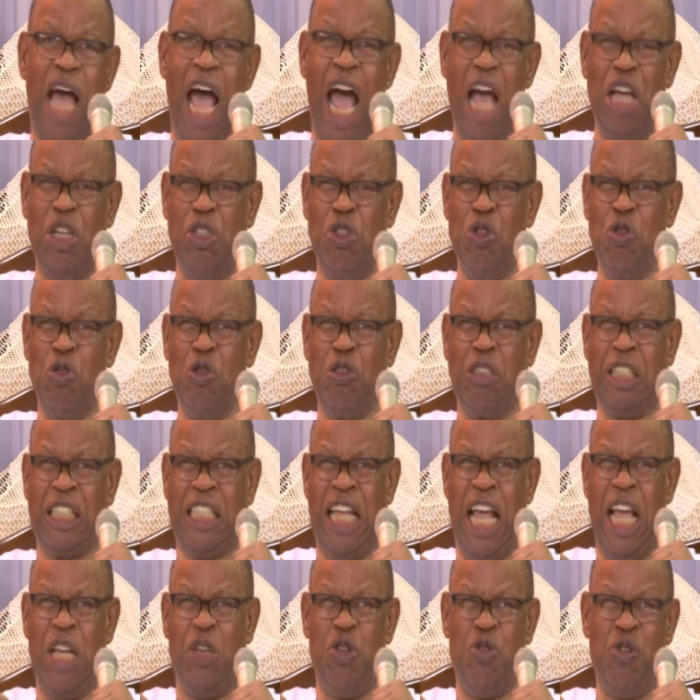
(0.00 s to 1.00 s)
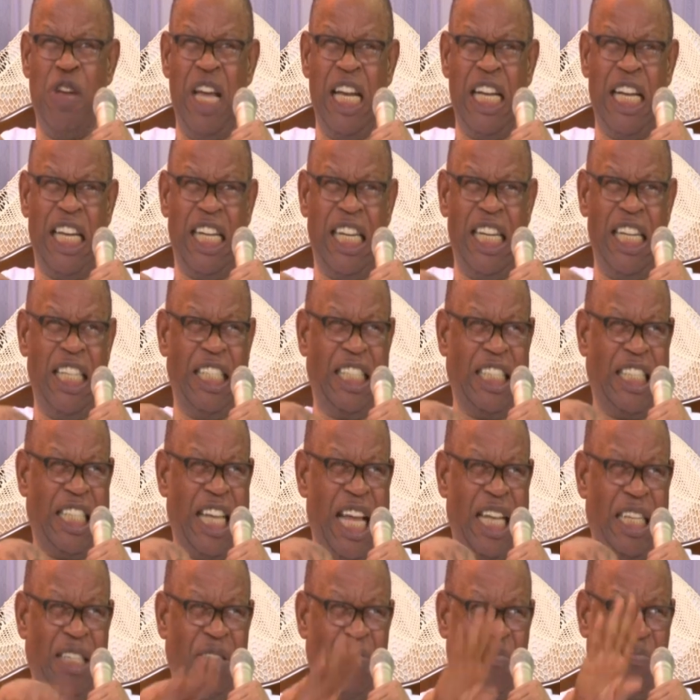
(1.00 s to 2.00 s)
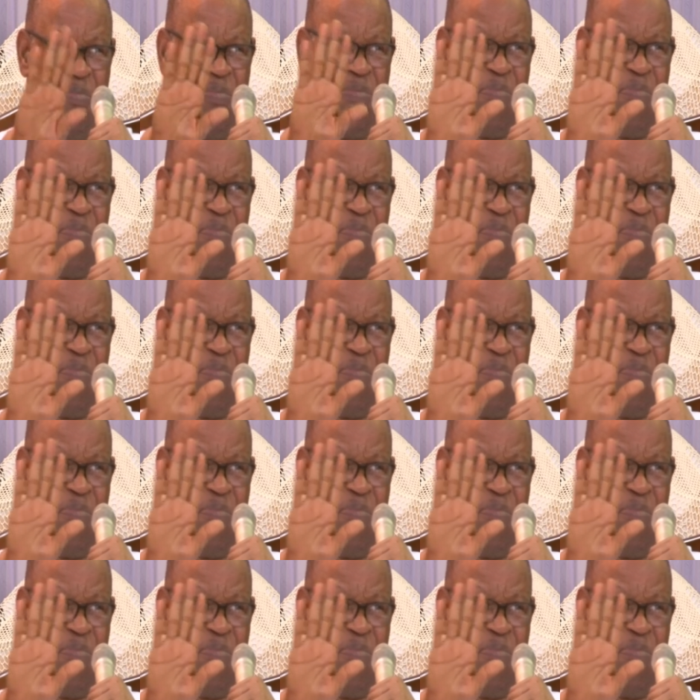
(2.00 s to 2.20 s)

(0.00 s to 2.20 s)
and you say you're a Christian,